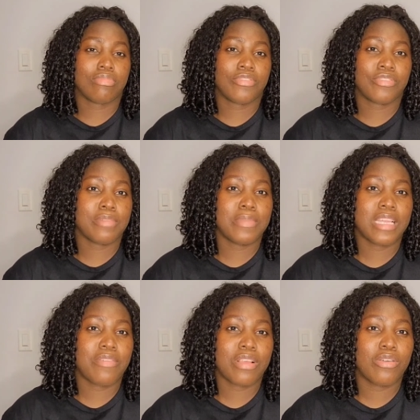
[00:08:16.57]

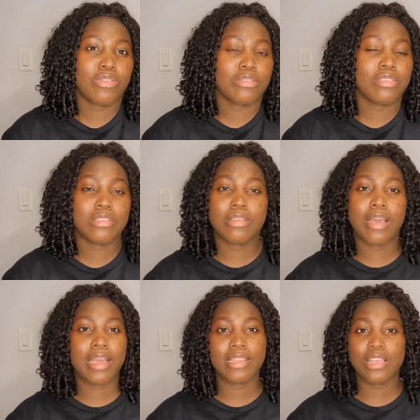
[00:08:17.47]
criminal records
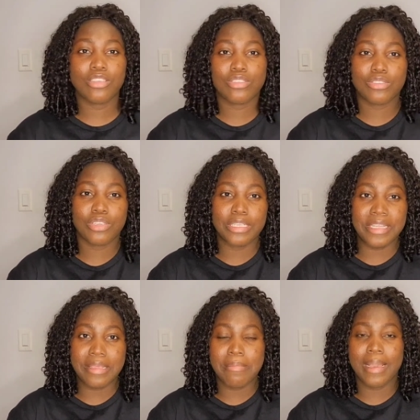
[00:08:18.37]
attached to your
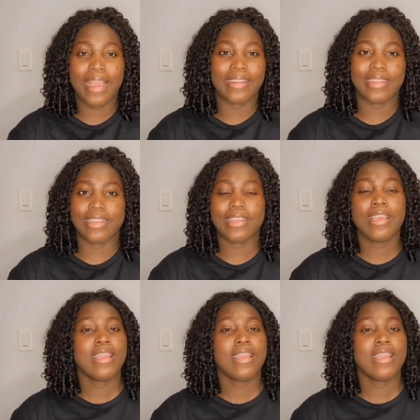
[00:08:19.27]
name, and then